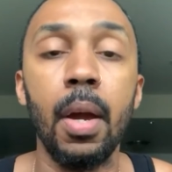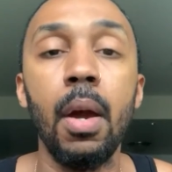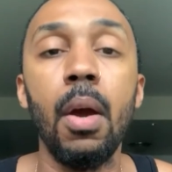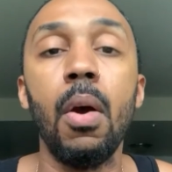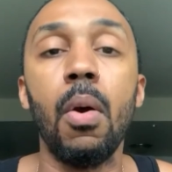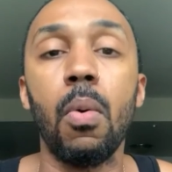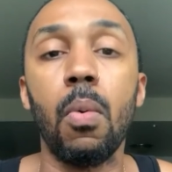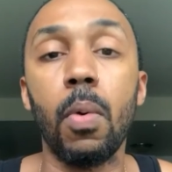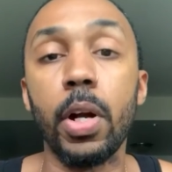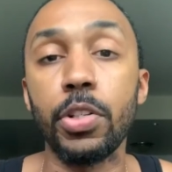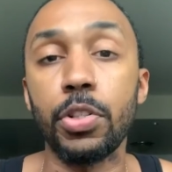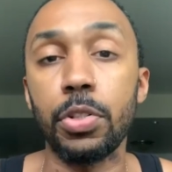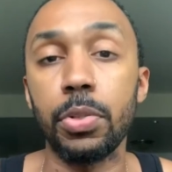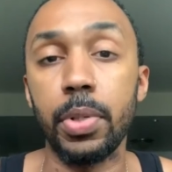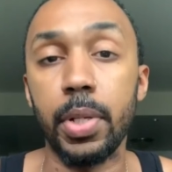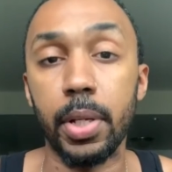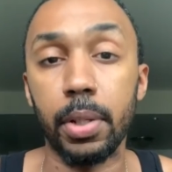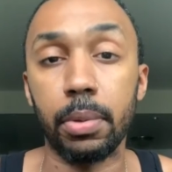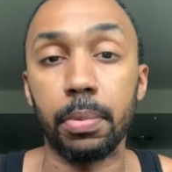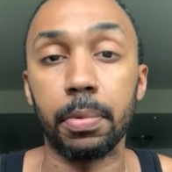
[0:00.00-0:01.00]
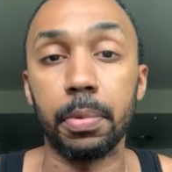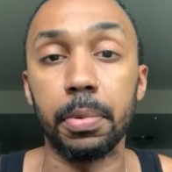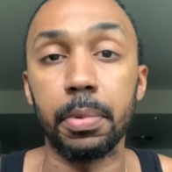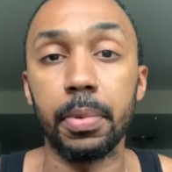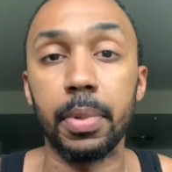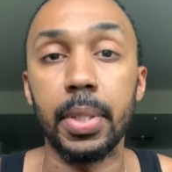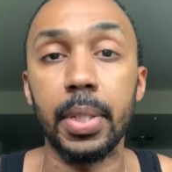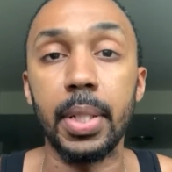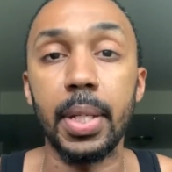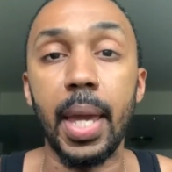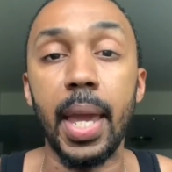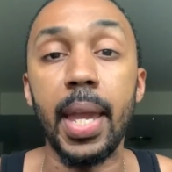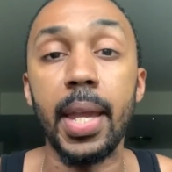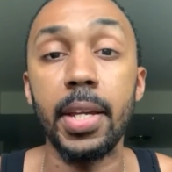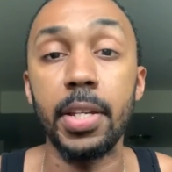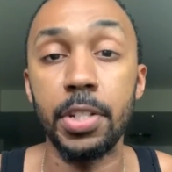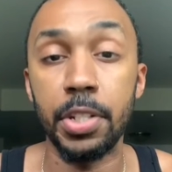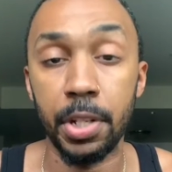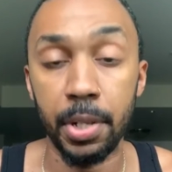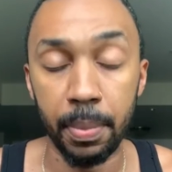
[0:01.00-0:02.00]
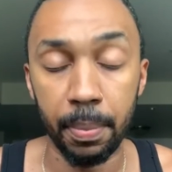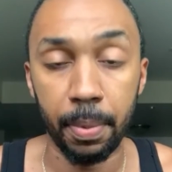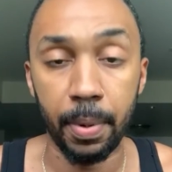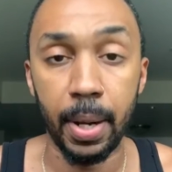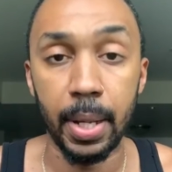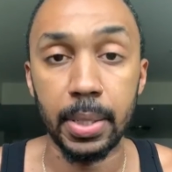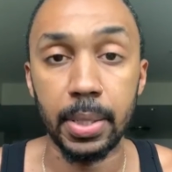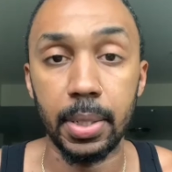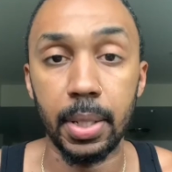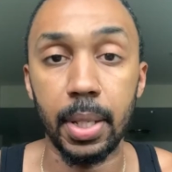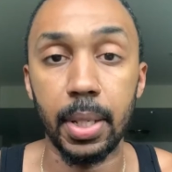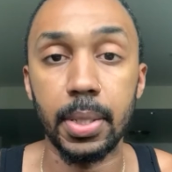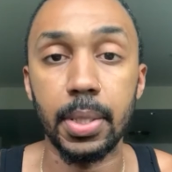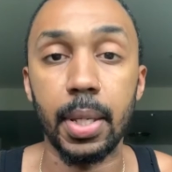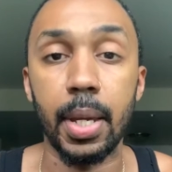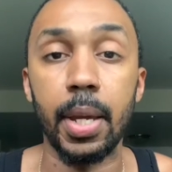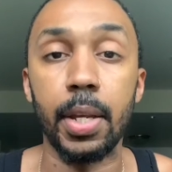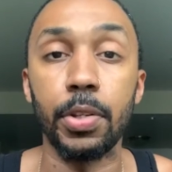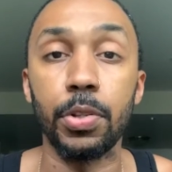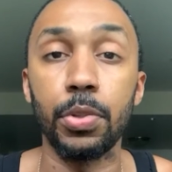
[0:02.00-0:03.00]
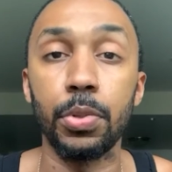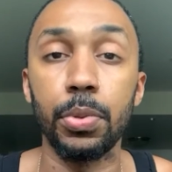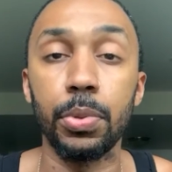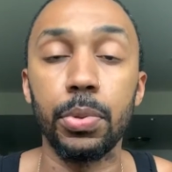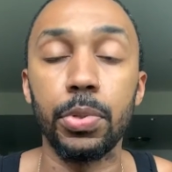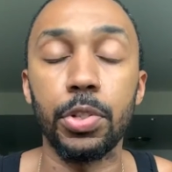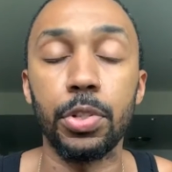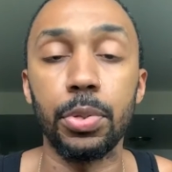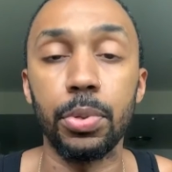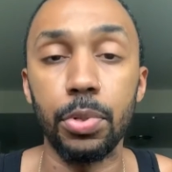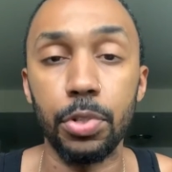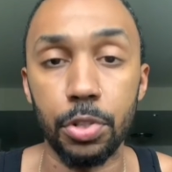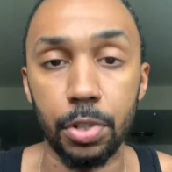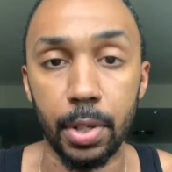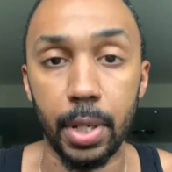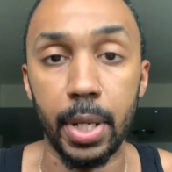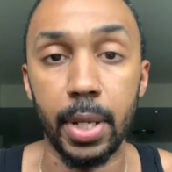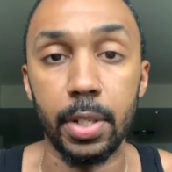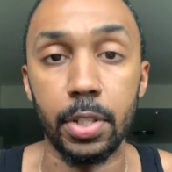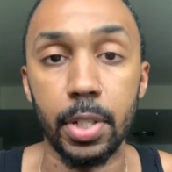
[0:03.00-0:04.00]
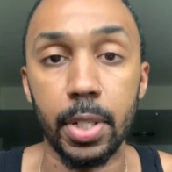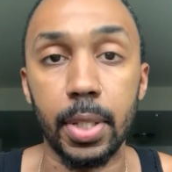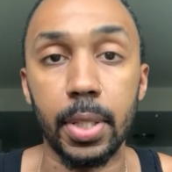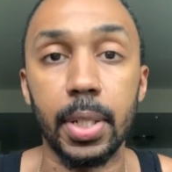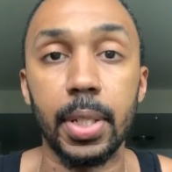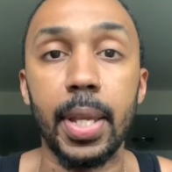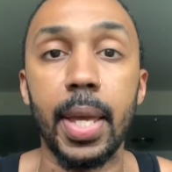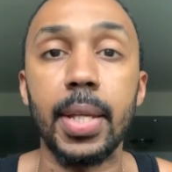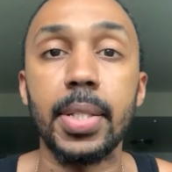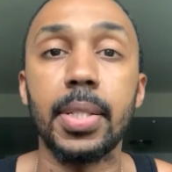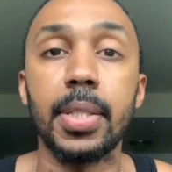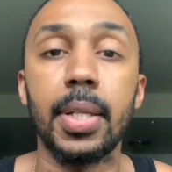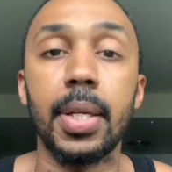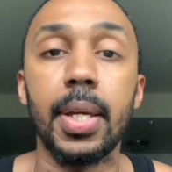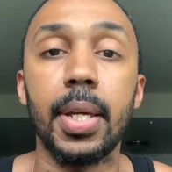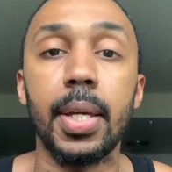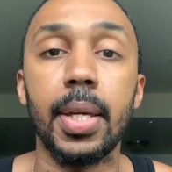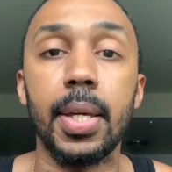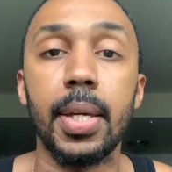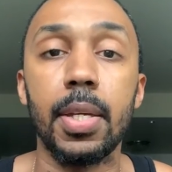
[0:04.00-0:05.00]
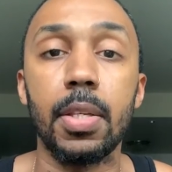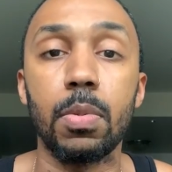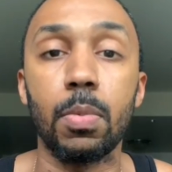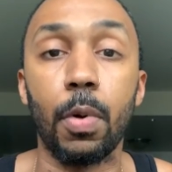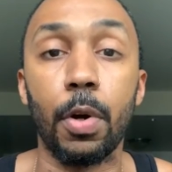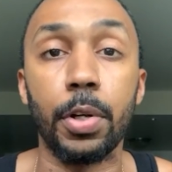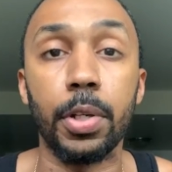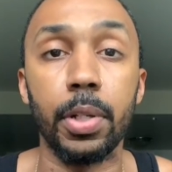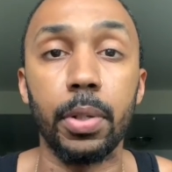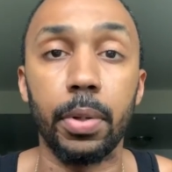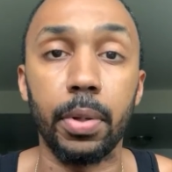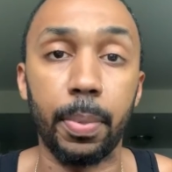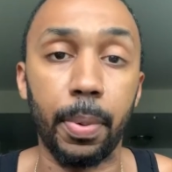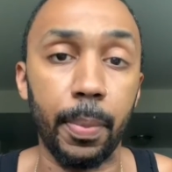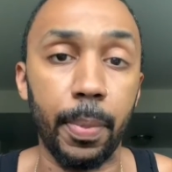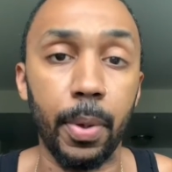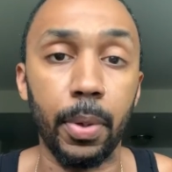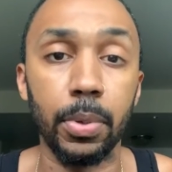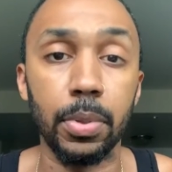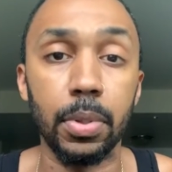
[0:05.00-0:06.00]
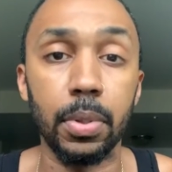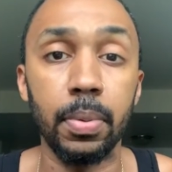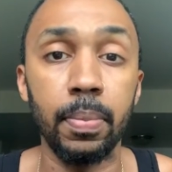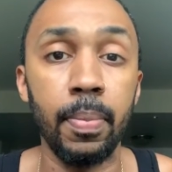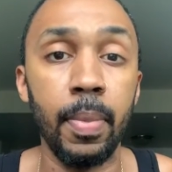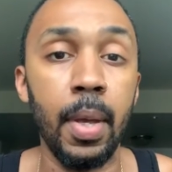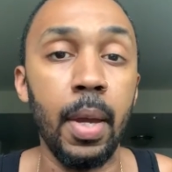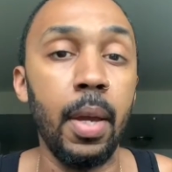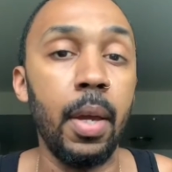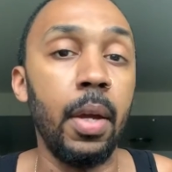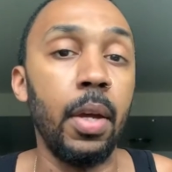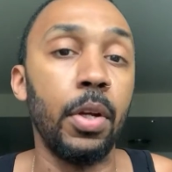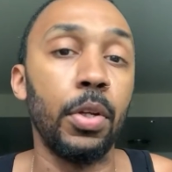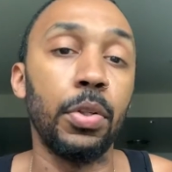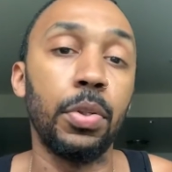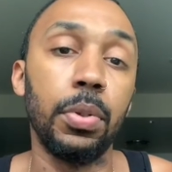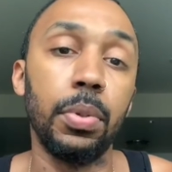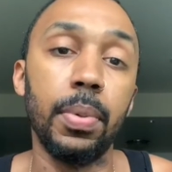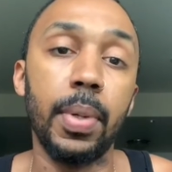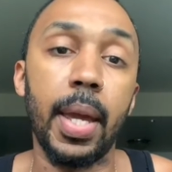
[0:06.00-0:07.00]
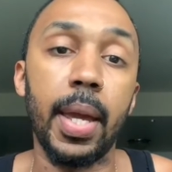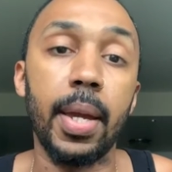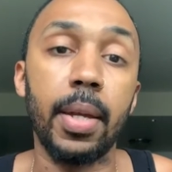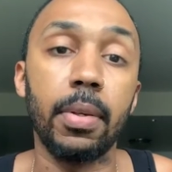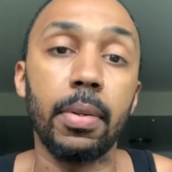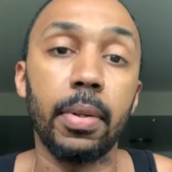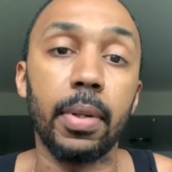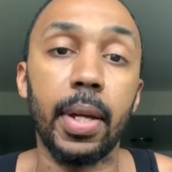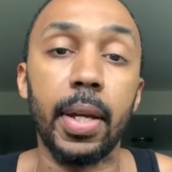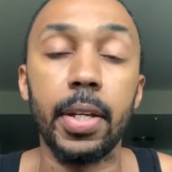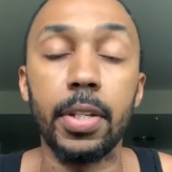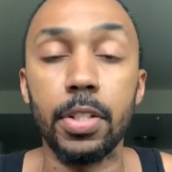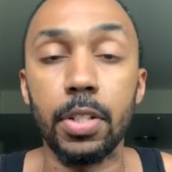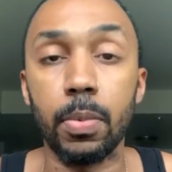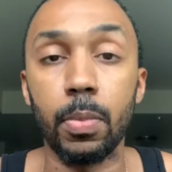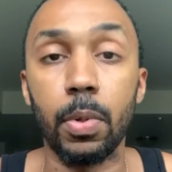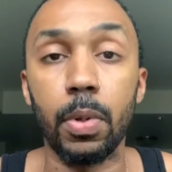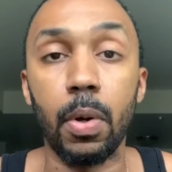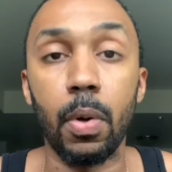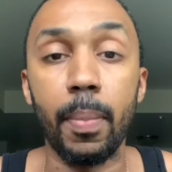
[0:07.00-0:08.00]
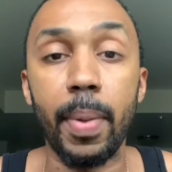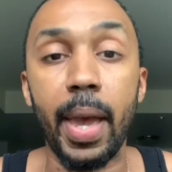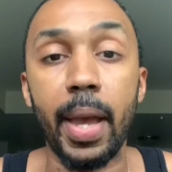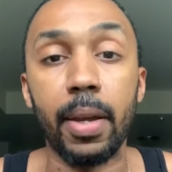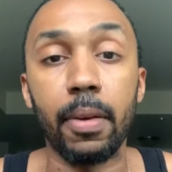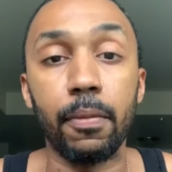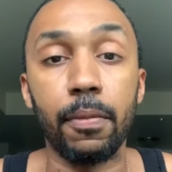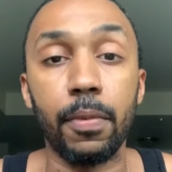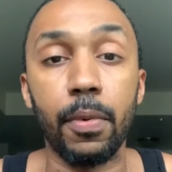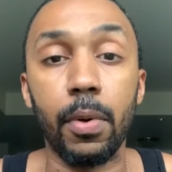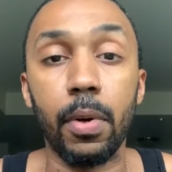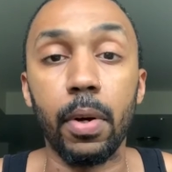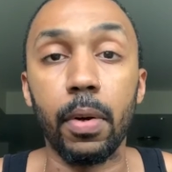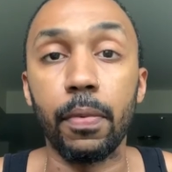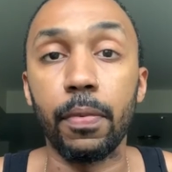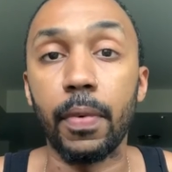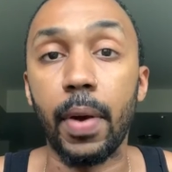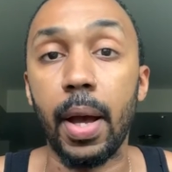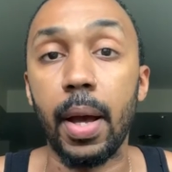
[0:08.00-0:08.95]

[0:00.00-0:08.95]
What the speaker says: Once you get through the agent process and you choose your agent, the next thing is working on a proposal. You and your agent will go back and forth,